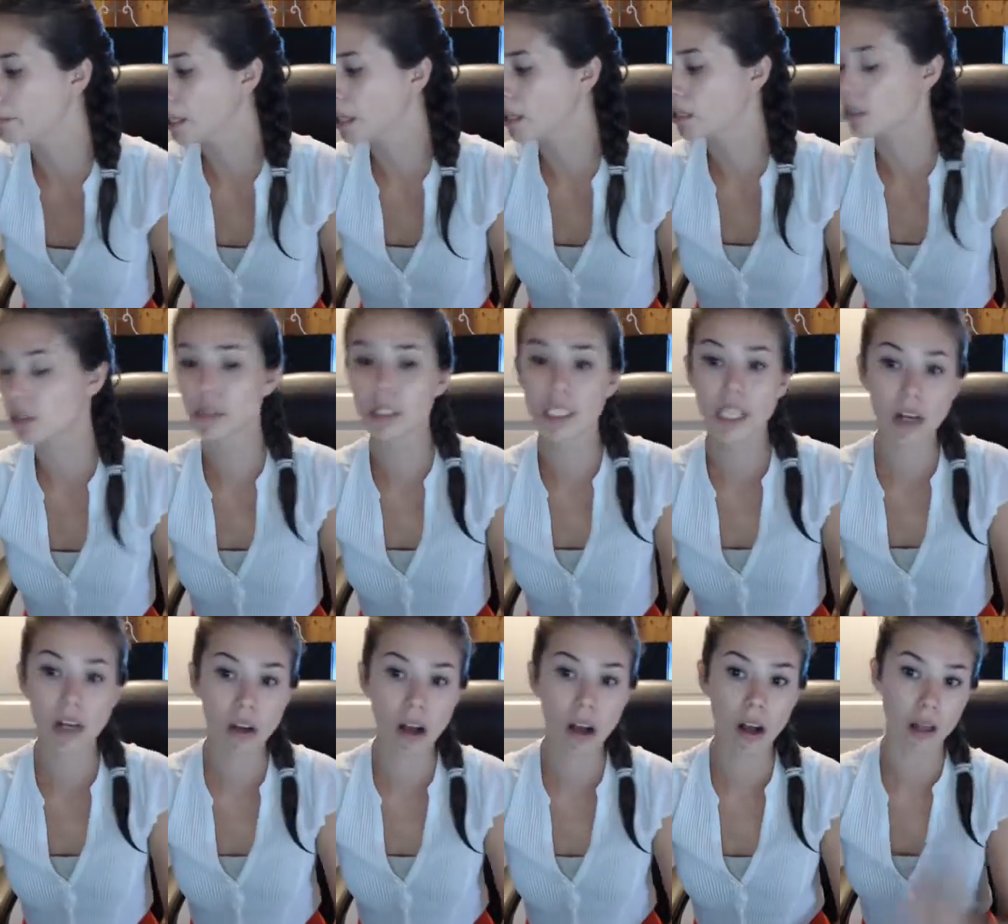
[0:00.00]
So sterile
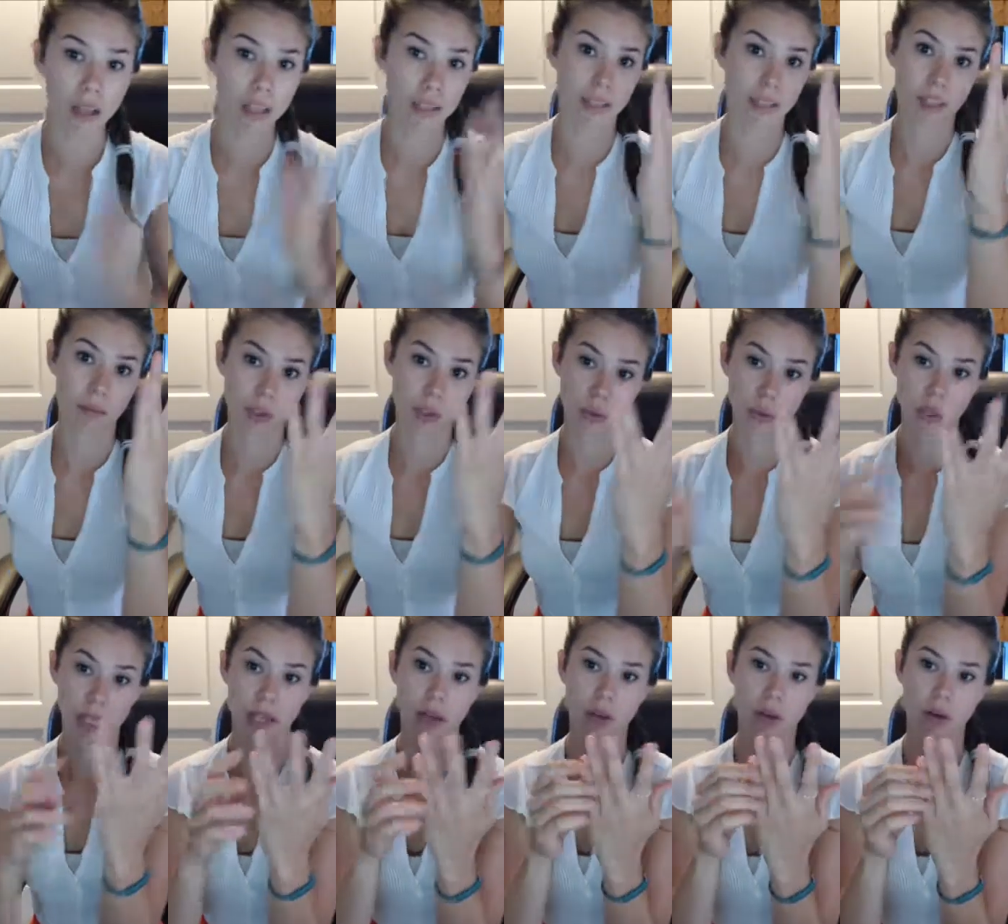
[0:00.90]
gauze in
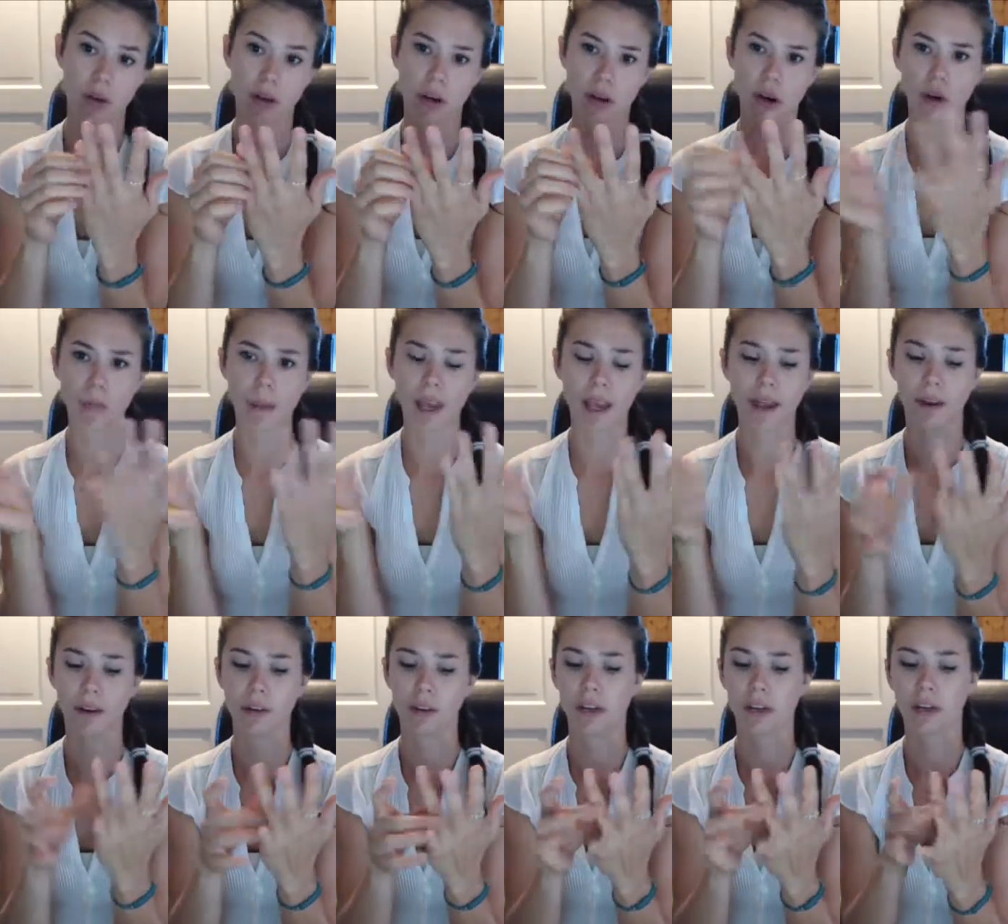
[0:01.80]
between, or Coban,
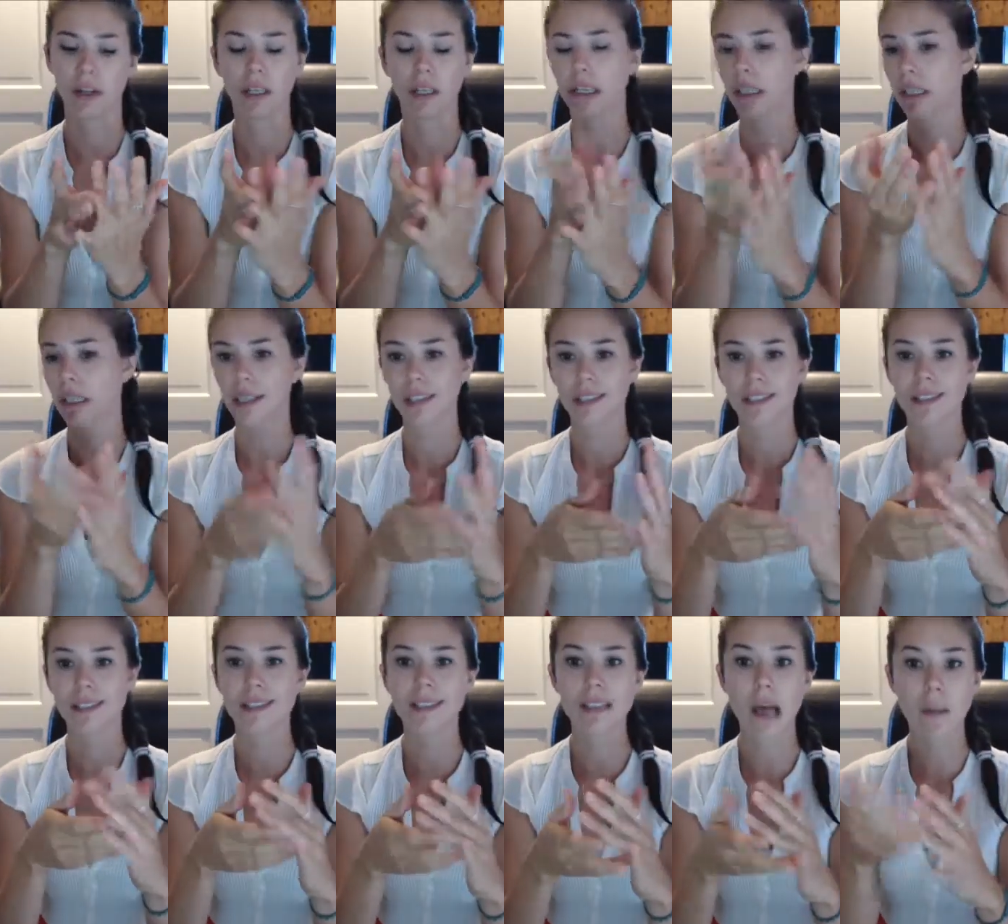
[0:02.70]
or
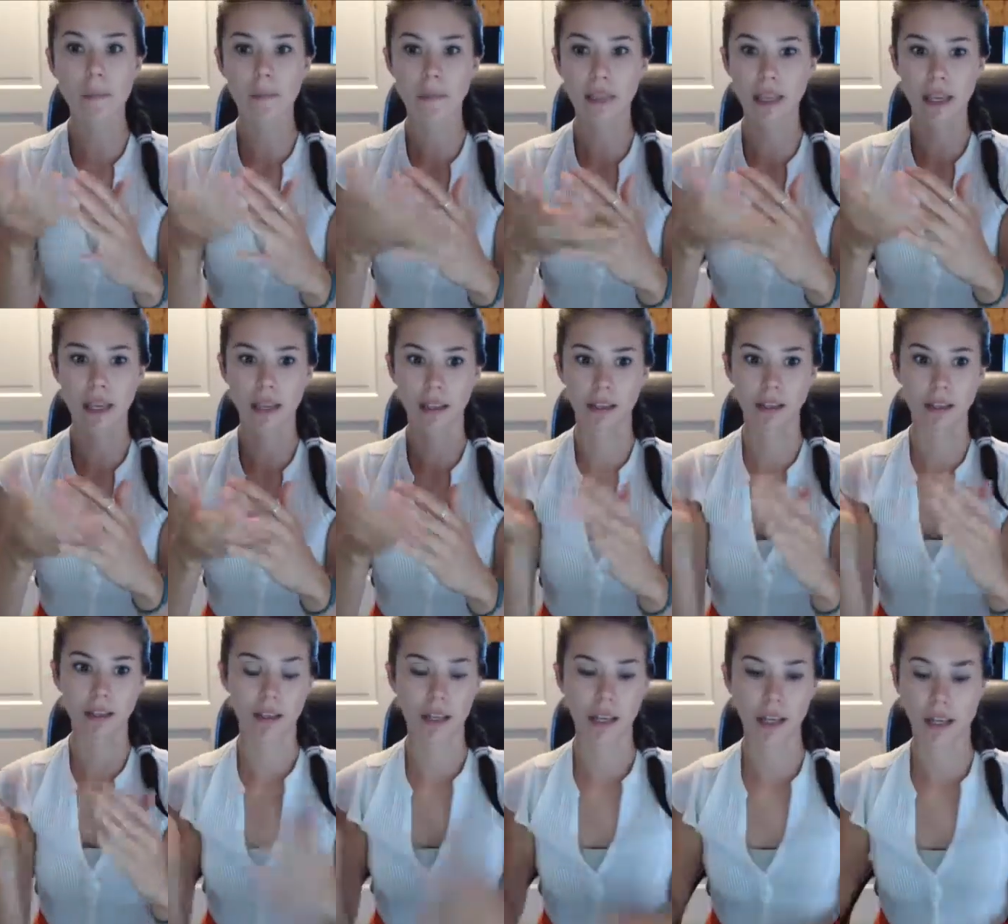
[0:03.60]
just something
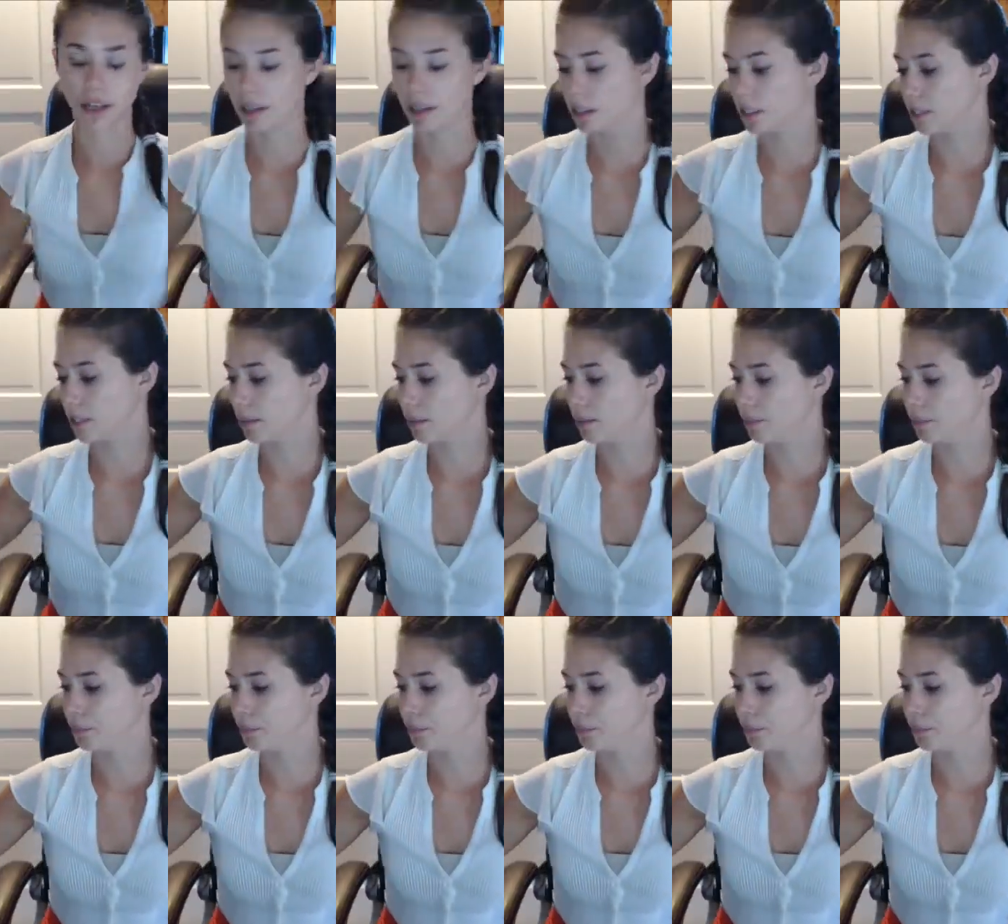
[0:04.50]
there to